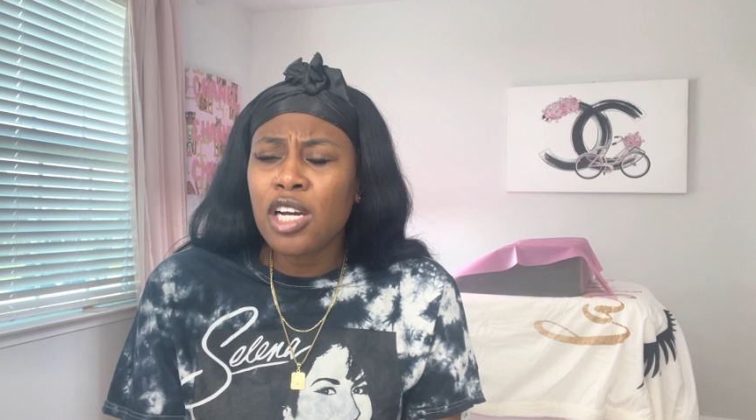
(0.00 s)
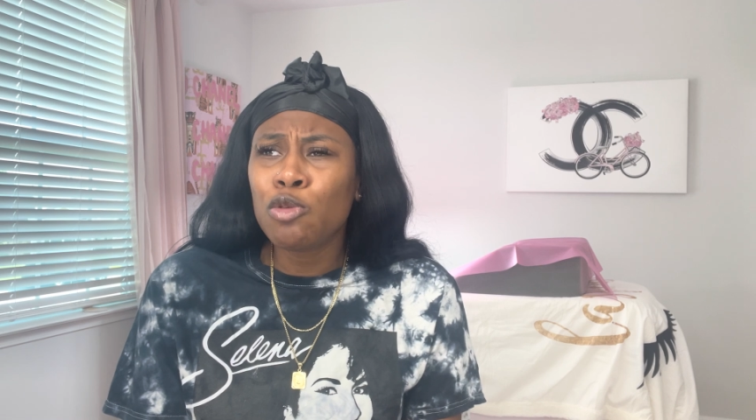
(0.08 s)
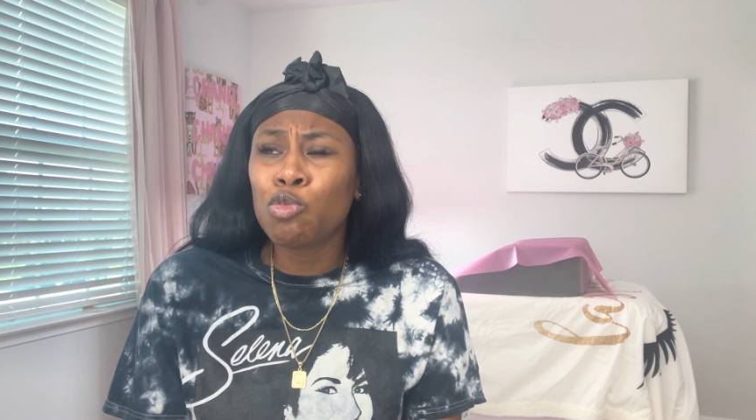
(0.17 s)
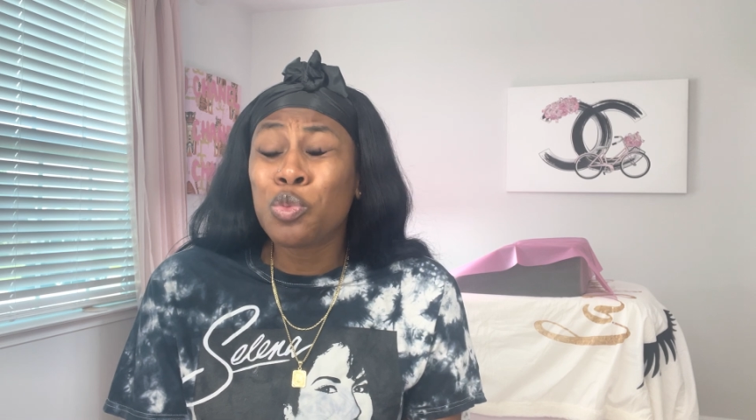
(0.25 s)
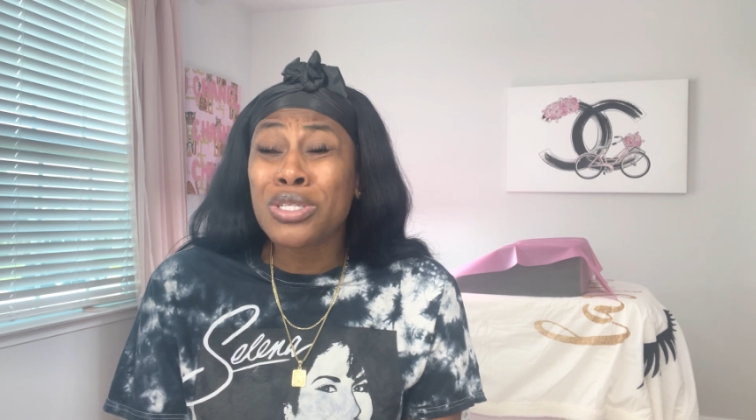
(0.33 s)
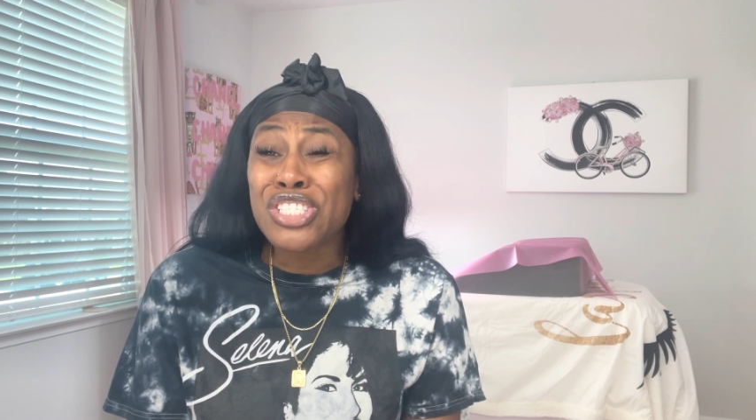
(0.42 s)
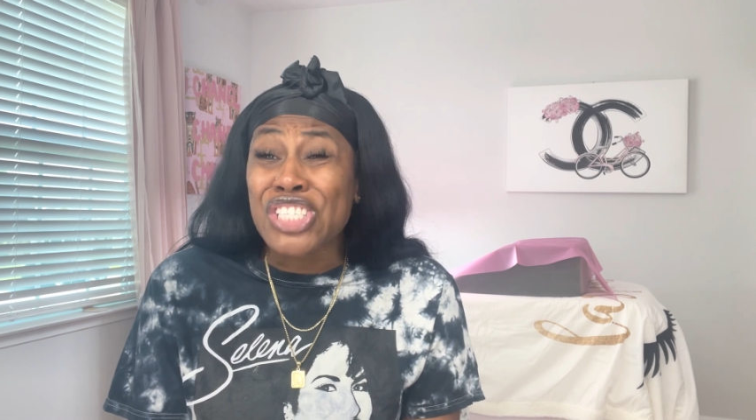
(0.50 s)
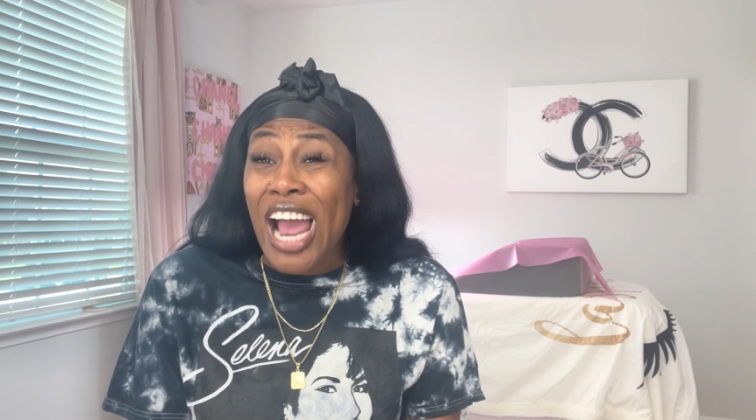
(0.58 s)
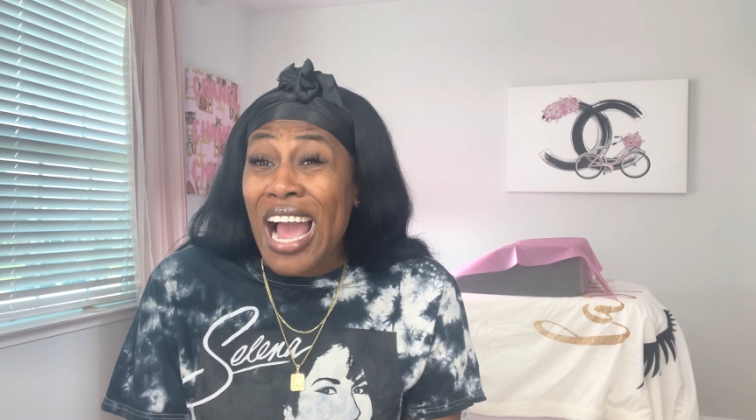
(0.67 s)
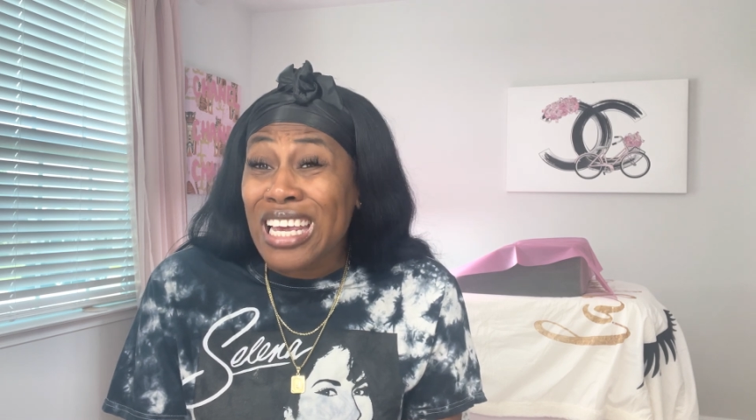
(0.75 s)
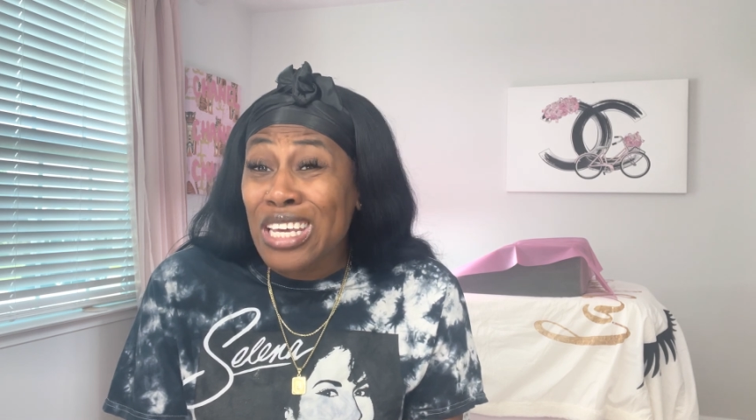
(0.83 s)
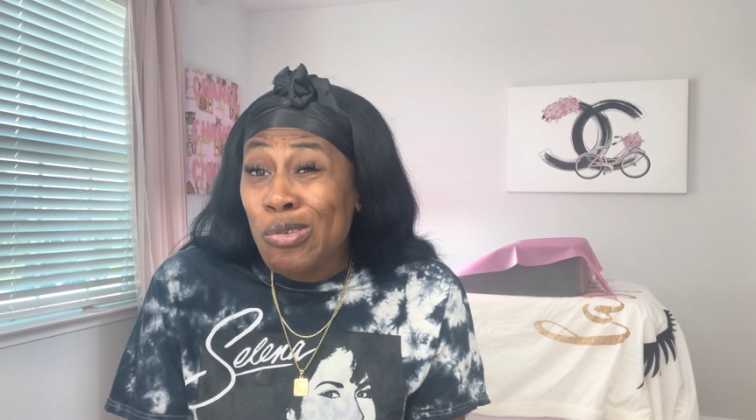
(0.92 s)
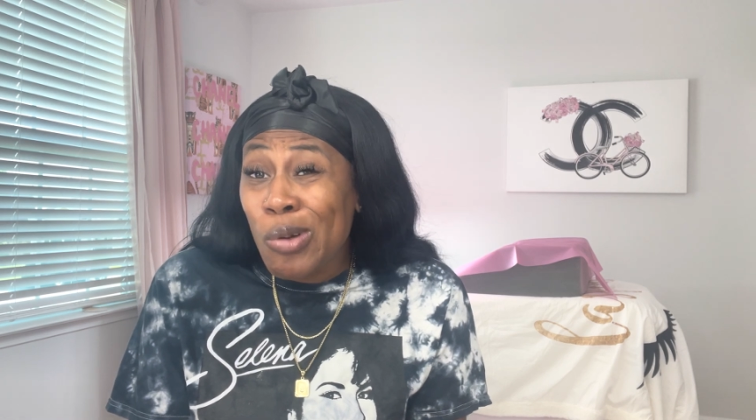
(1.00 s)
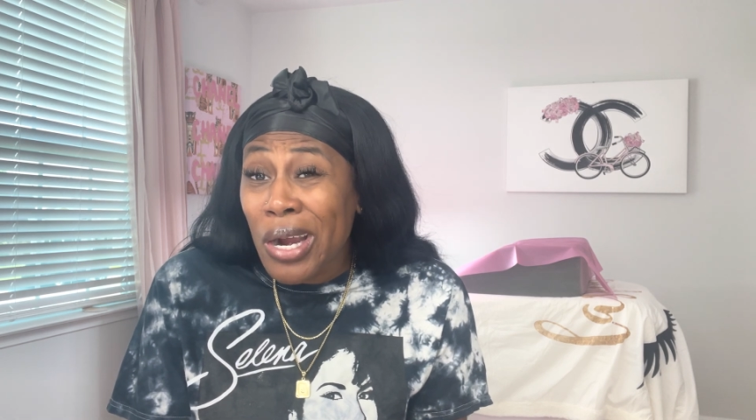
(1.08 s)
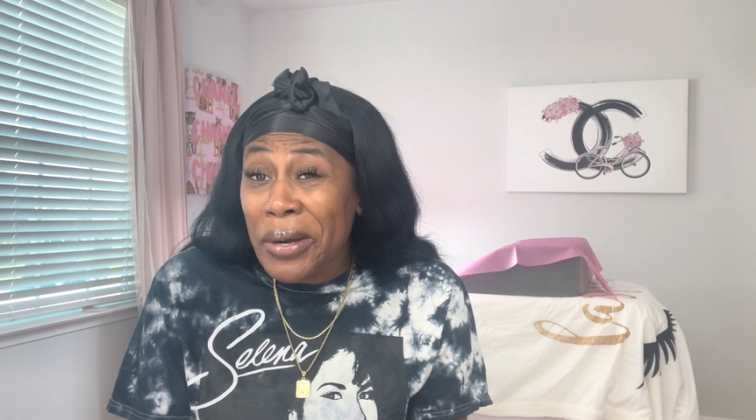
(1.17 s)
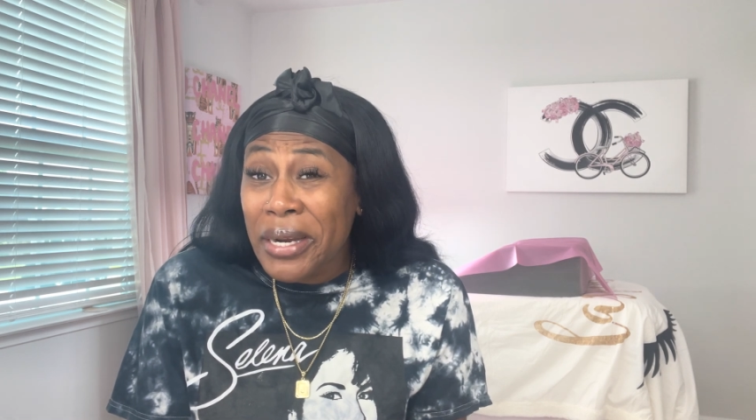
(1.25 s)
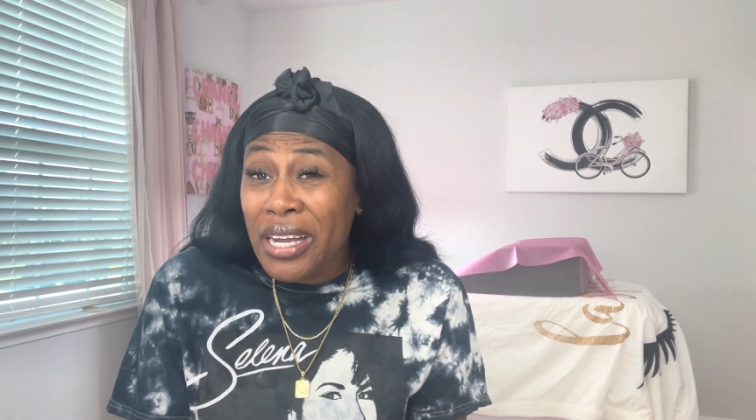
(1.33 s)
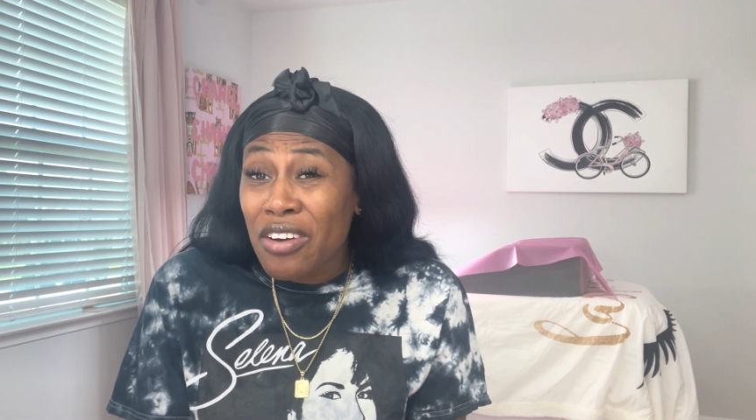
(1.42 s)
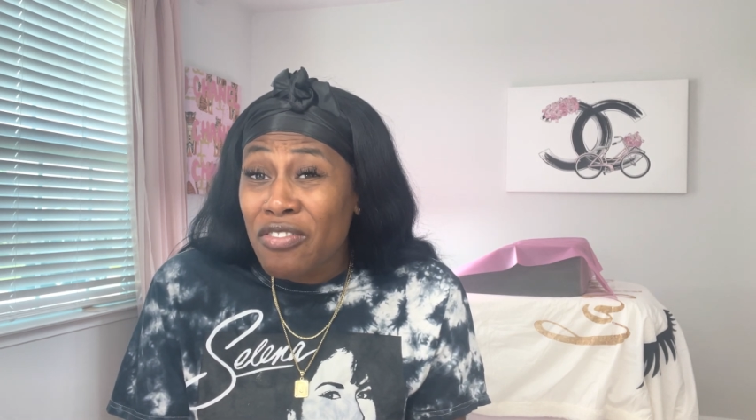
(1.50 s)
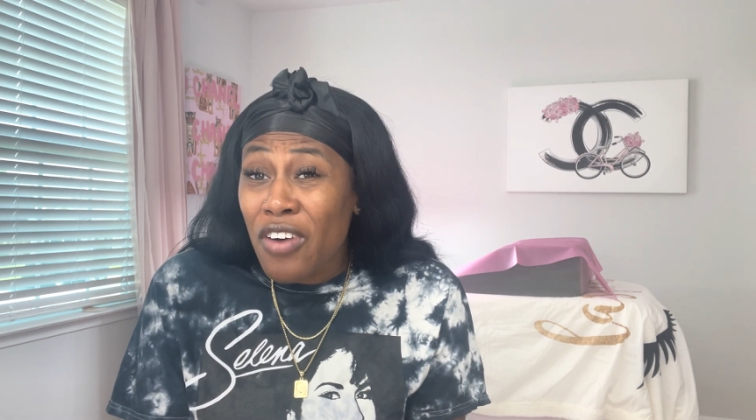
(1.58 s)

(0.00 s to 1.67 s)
was Jackie wearing a